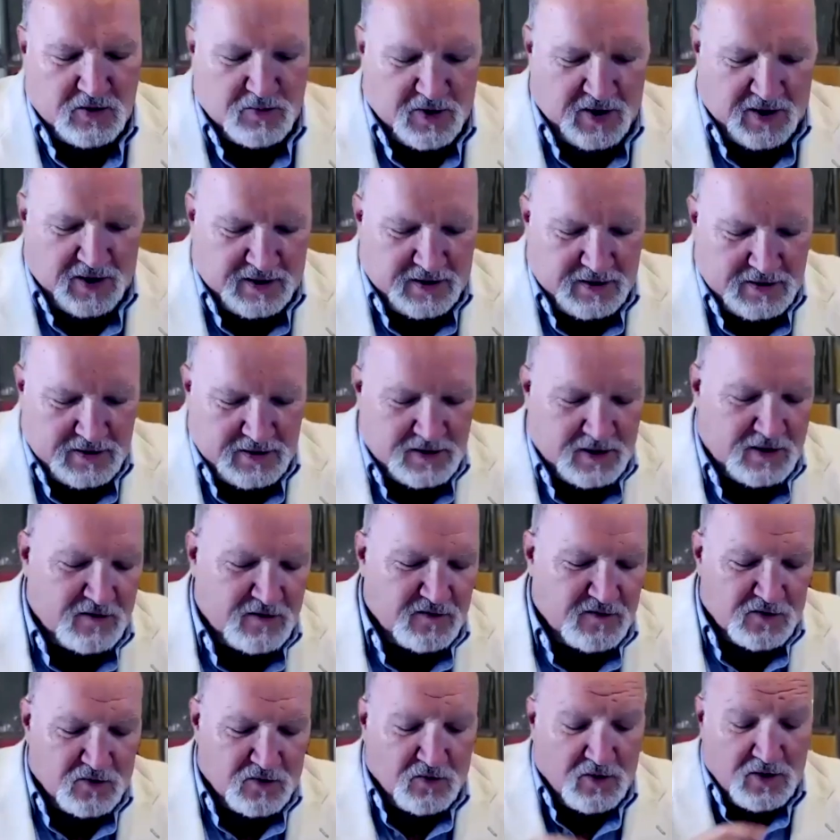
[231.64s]
Bonnie. Thank you
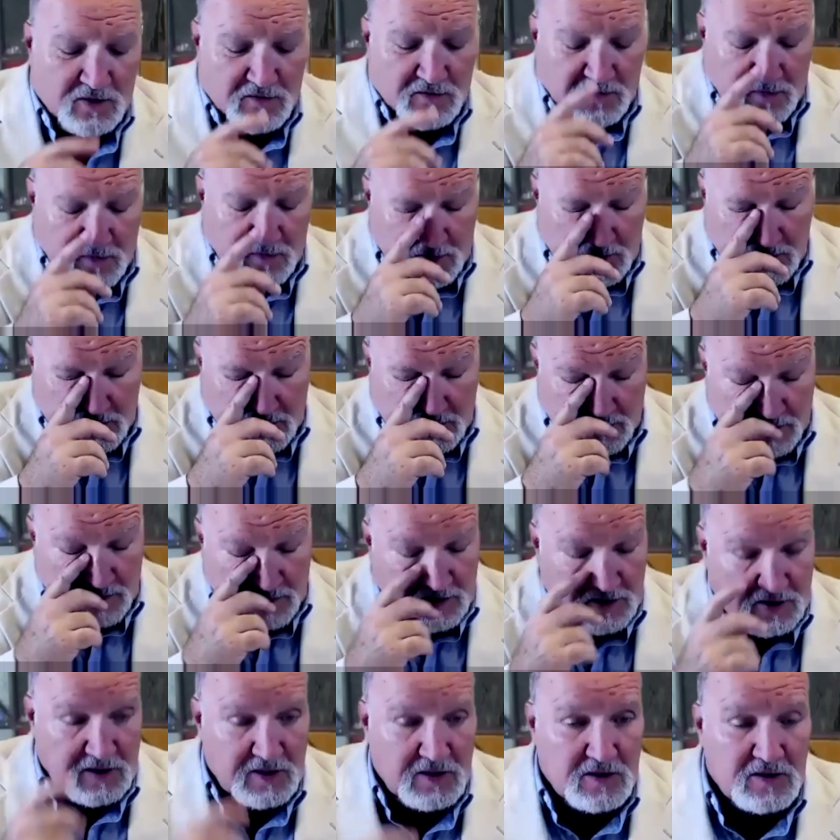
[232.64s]
for the wonderful music, for
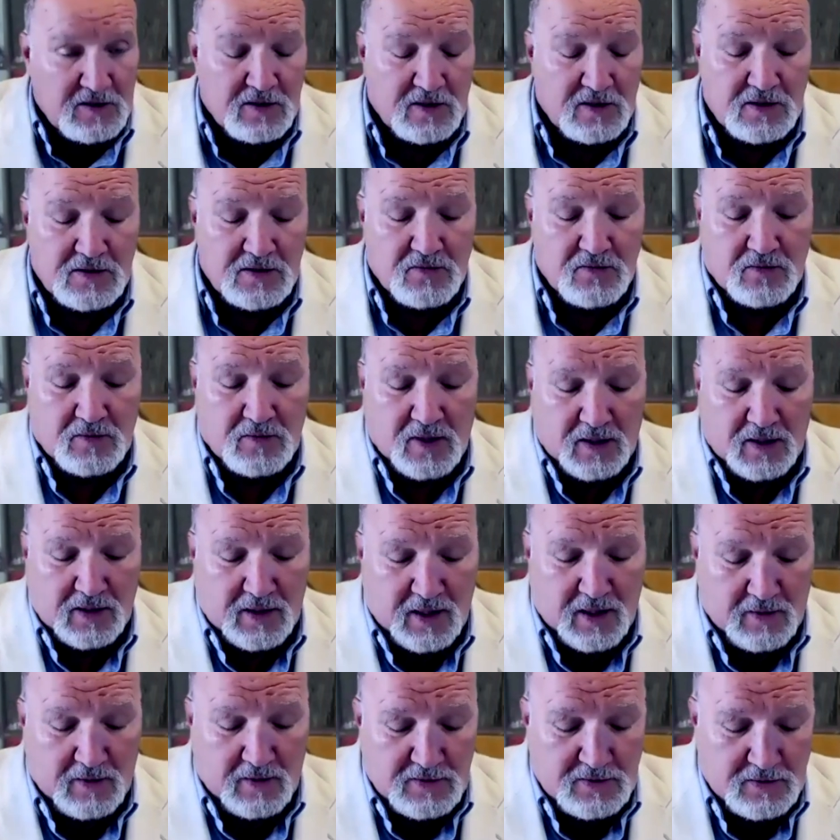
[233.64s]
the healing. It's
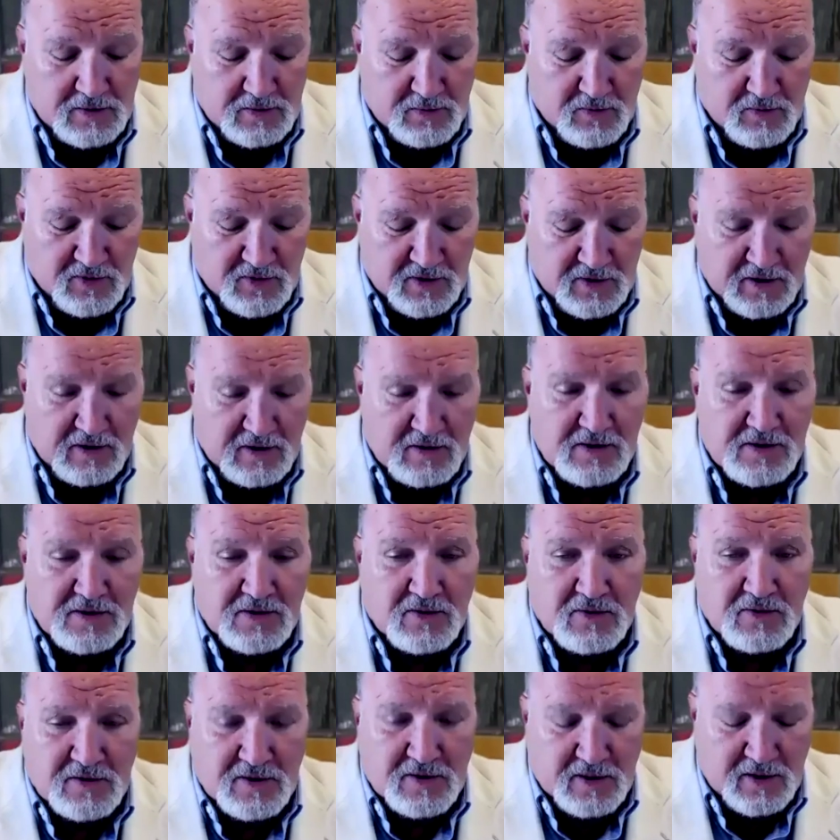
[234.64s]
absolutely brilliant.
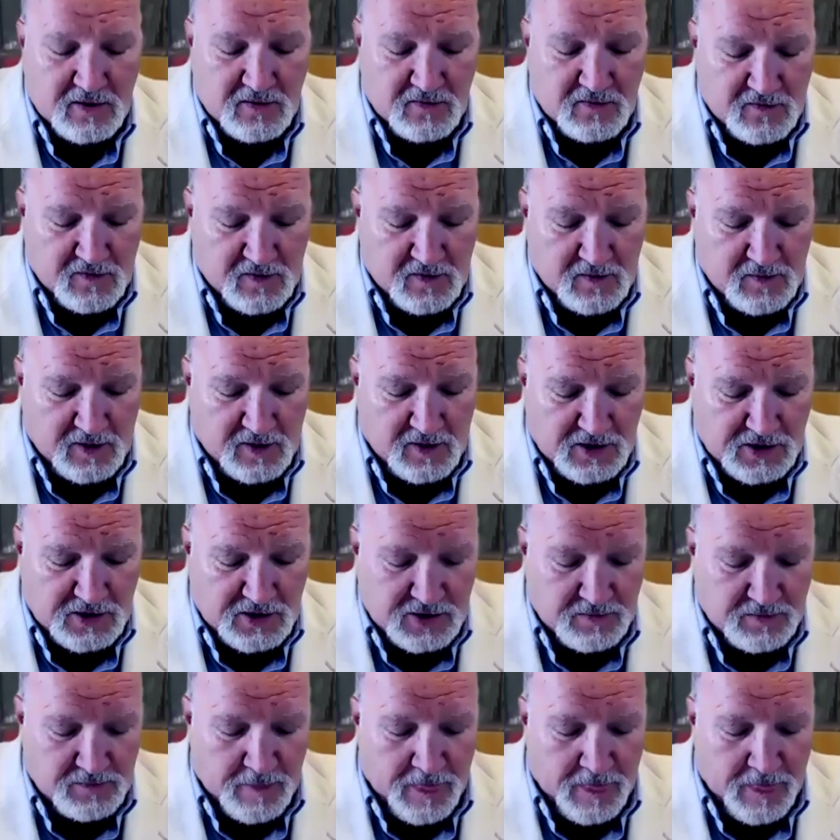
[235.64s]
So thank you very much.